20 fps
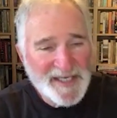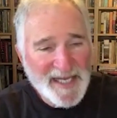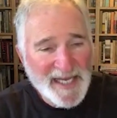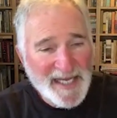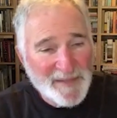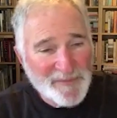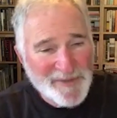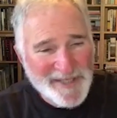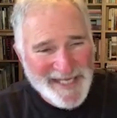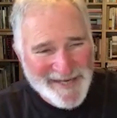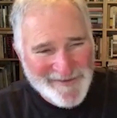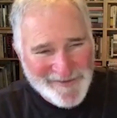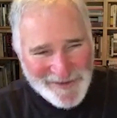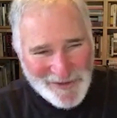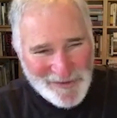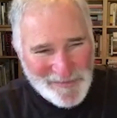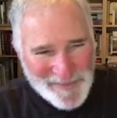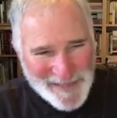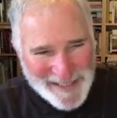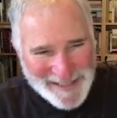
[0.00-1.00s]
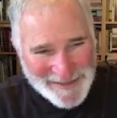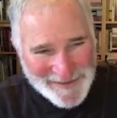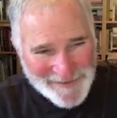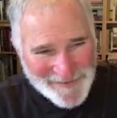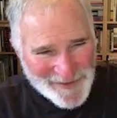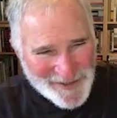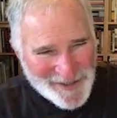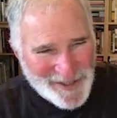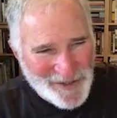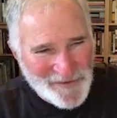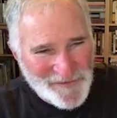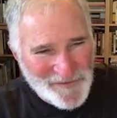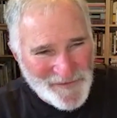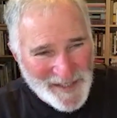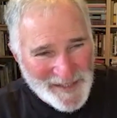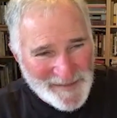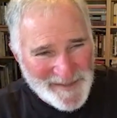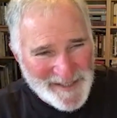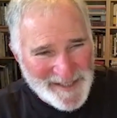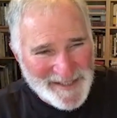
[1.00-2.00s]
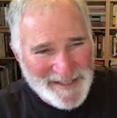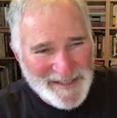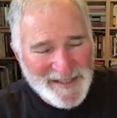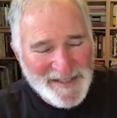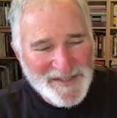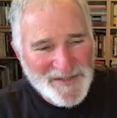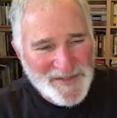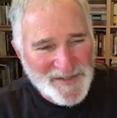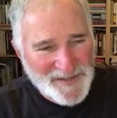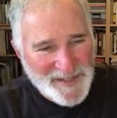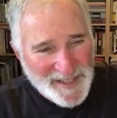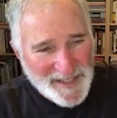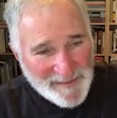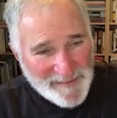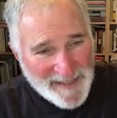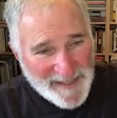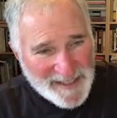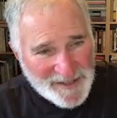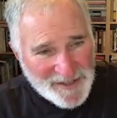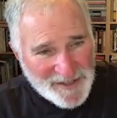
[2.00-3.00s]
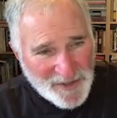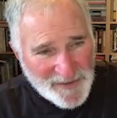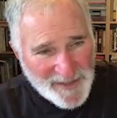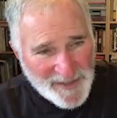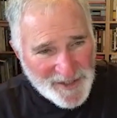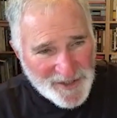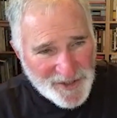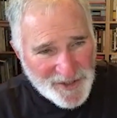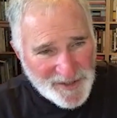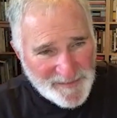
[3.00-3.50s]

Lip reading: and we have a little button for GoFundMe so that they can make a donation